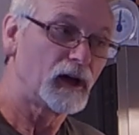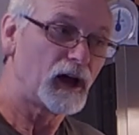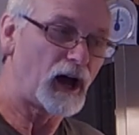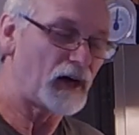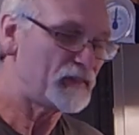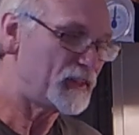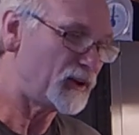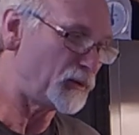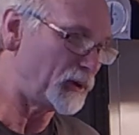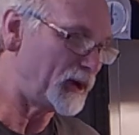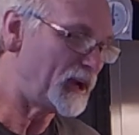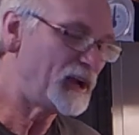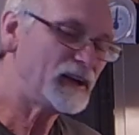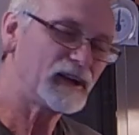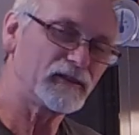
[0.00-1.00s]
I think we
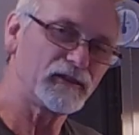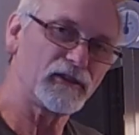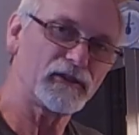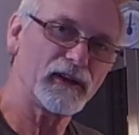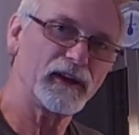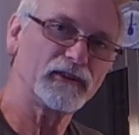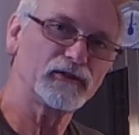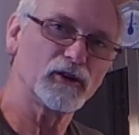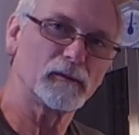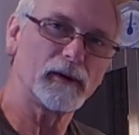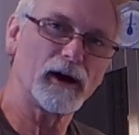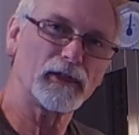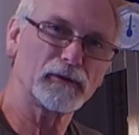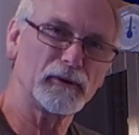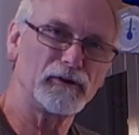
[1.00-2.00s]
heated the thing to
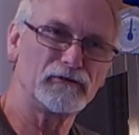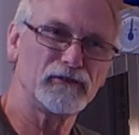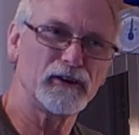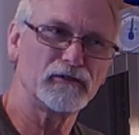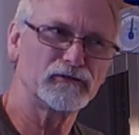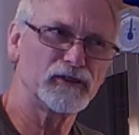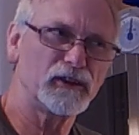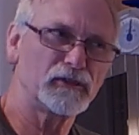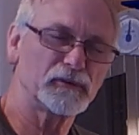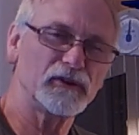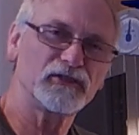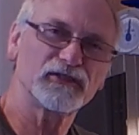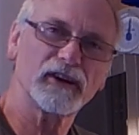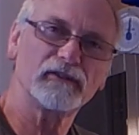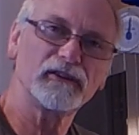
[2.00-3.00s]
about 350,
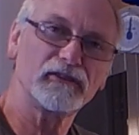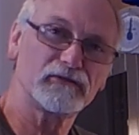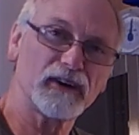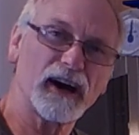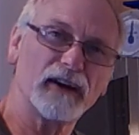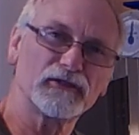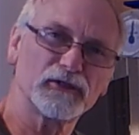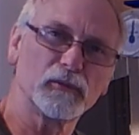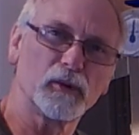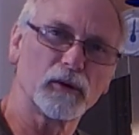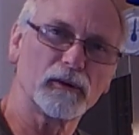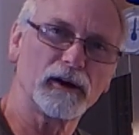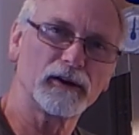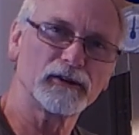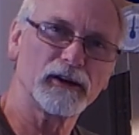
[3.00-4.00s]
375, somewhere
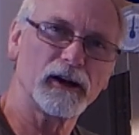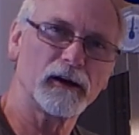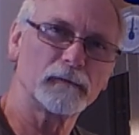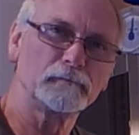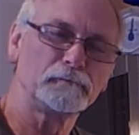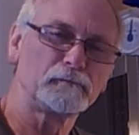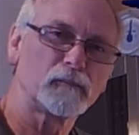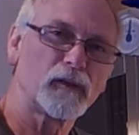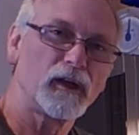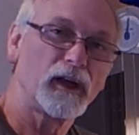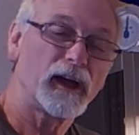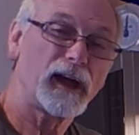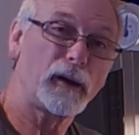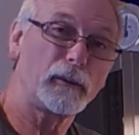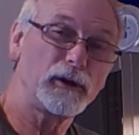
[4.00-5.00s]
around there.
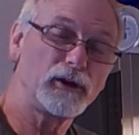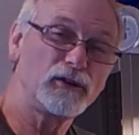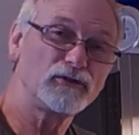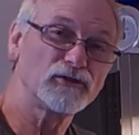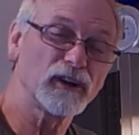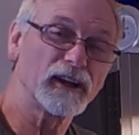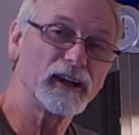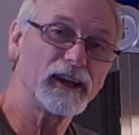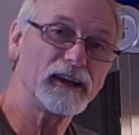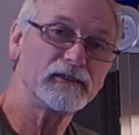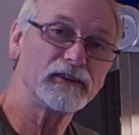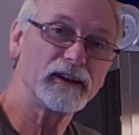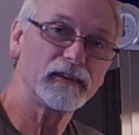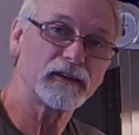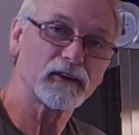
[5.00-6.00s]
And we usually leave
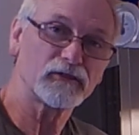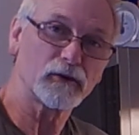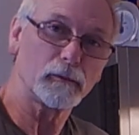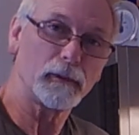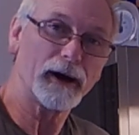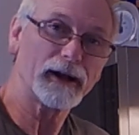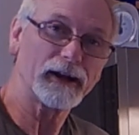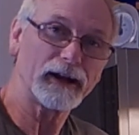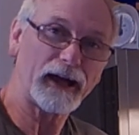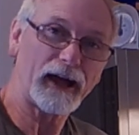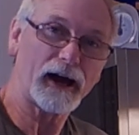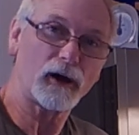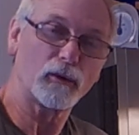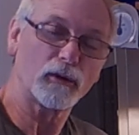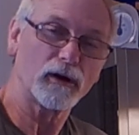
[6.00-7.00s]
it in there for about an
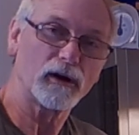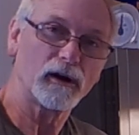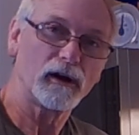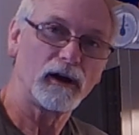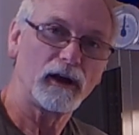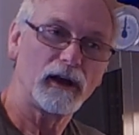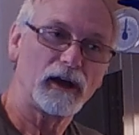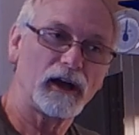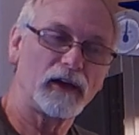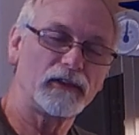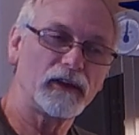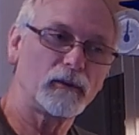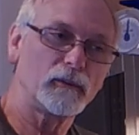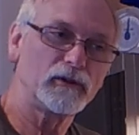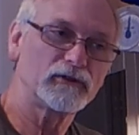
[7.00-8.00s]
hour, and
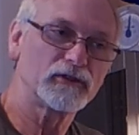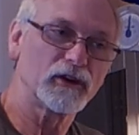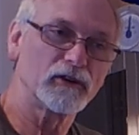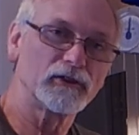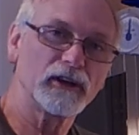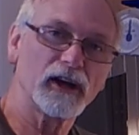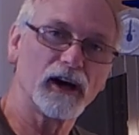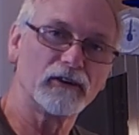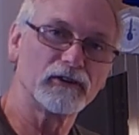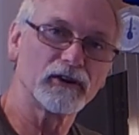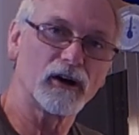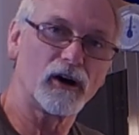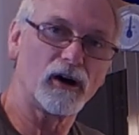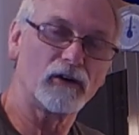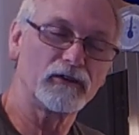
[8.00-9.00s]
then we turn the oven
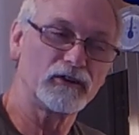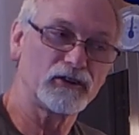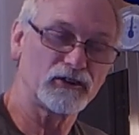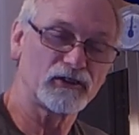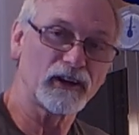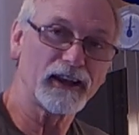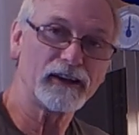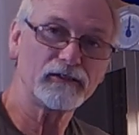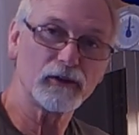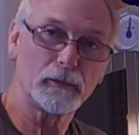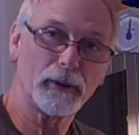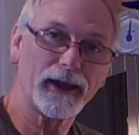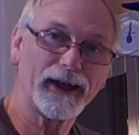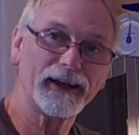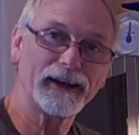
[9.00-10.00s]
off and just leave the
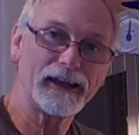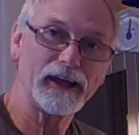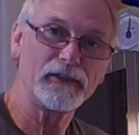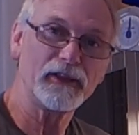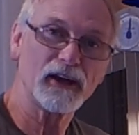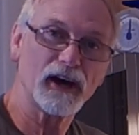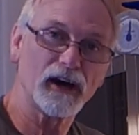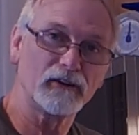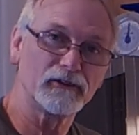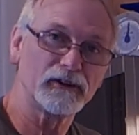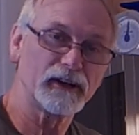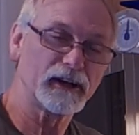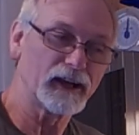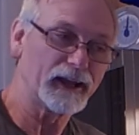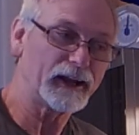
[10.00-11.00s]
pan in the
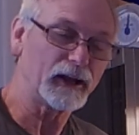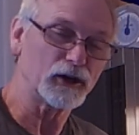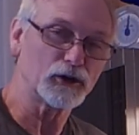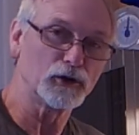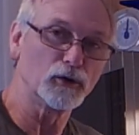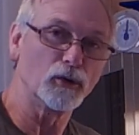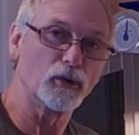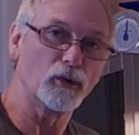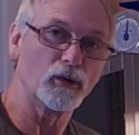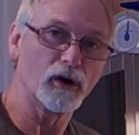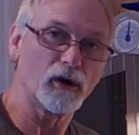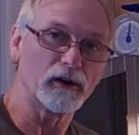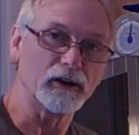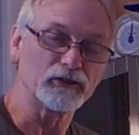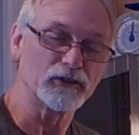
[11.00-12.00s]
oven and let it cool
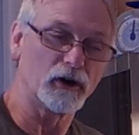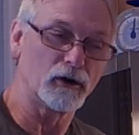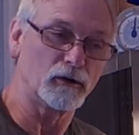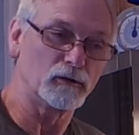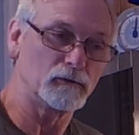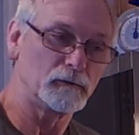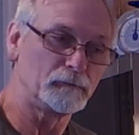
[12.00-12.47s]
on its own.